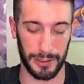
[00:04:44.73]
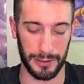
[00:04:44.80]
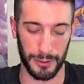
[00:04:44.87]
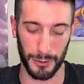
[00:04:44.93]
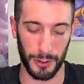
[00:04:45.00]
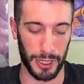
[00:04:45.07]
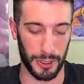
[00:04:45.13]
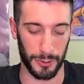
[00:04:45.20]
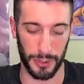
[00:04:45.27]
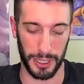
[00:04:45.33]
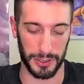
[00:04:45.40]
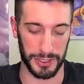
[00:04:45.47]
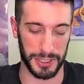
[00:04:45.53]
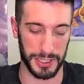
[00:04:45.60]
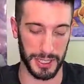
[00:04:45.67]
don't know how to
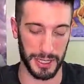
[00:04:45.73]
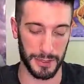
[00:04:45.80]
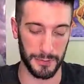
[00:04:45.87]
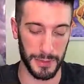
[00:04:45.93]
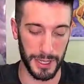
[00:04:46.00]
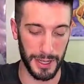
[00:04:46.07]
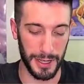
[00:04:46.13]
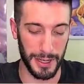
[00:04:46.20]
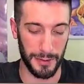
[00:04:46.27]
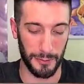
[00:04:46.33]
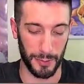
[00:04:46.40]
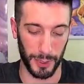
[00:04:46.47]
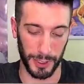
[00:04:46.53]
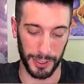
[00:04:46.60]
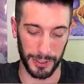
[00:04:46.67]
pronounce his name,
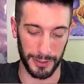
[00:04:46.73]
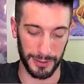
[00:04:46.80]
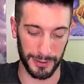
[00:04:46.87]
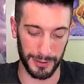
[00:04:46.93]
but